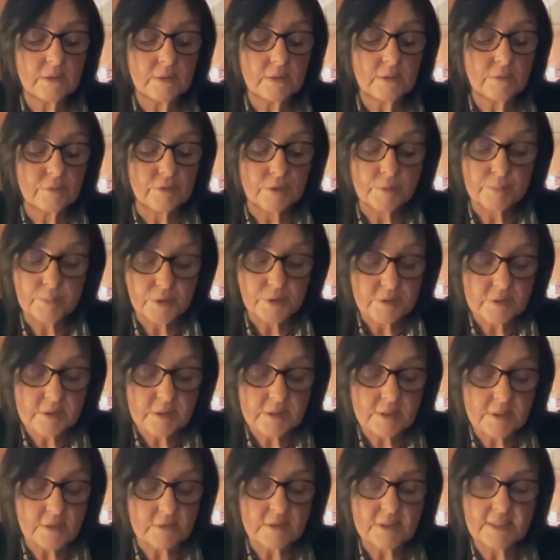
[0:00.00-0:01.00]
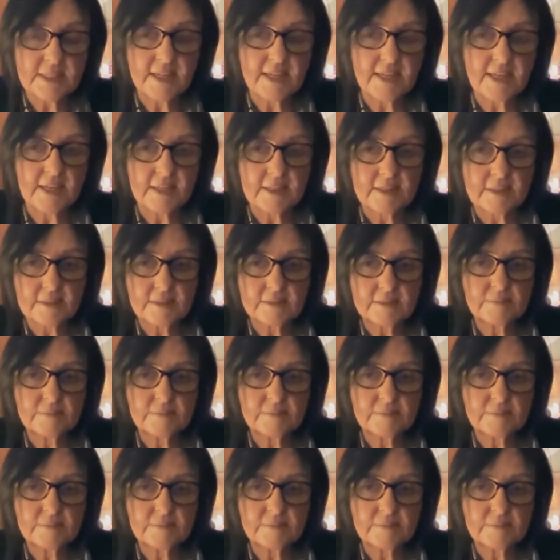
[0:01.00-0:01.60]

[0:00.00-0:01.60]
for months, you say,